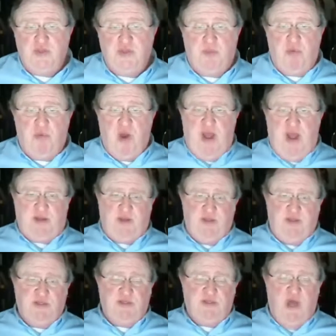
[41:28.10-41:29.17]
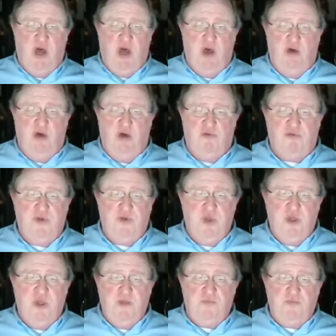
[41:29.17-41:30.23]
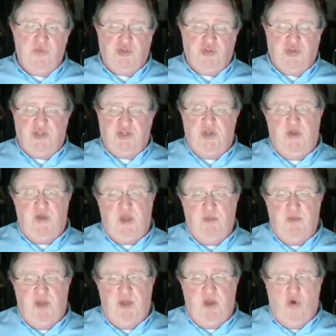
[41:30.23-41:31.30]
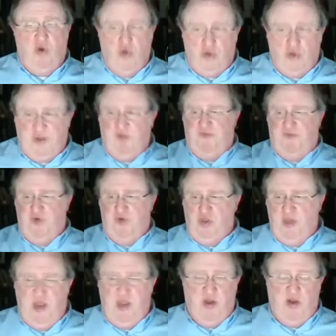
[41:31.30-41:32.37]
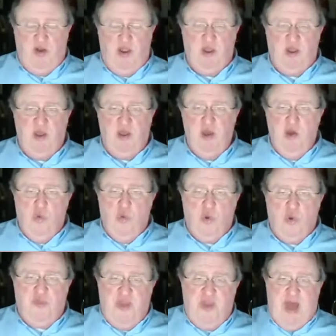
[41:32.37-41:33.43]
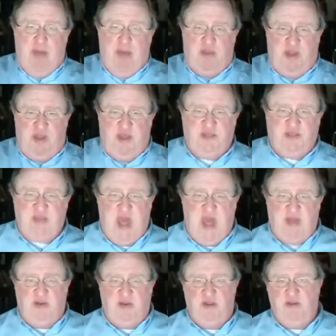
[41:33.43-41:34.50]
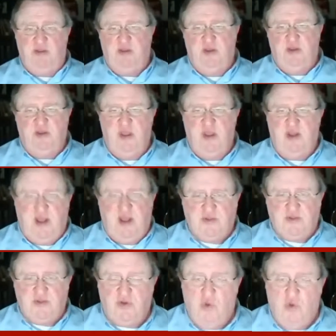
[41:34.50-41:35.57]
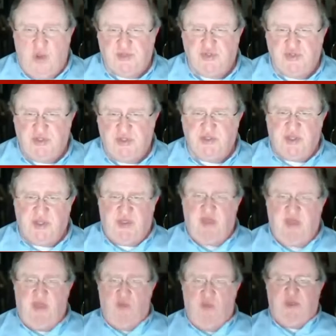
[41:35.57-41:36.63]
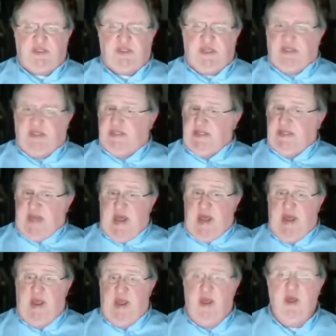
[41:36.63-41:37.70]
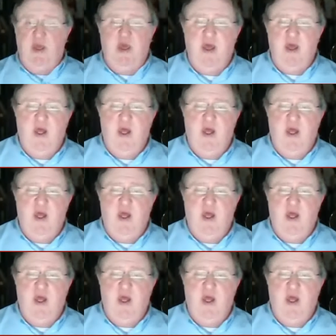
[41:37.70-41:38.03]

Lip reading: So the practice of the Judiciary Committee holding a full hearing where the nominee attended and answered questions, the thing that we see today,